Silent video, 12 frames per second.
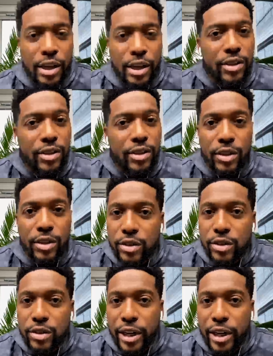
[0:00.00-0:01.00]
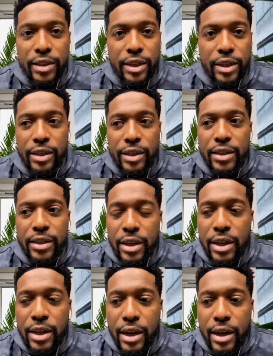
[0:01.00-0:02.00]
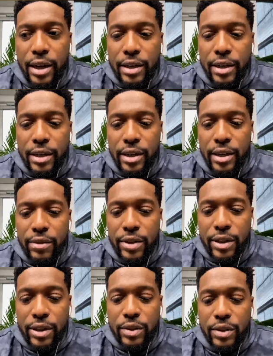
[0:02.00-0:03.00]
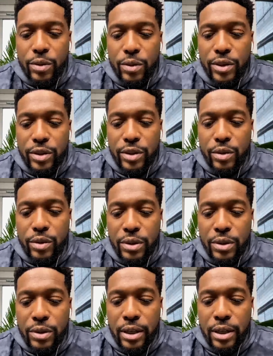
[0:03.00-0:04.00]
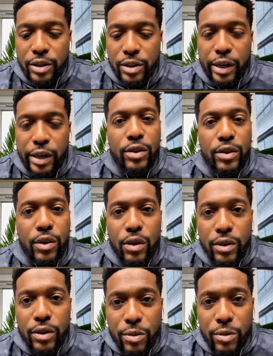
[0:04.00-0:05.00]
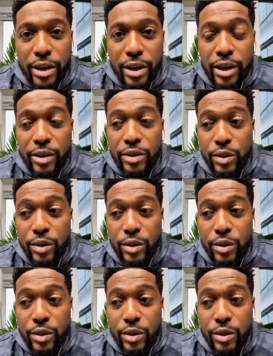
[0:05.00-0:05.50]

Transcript: everything looks right and and and everything's going well so and shout out to all of them right now mm-hmm.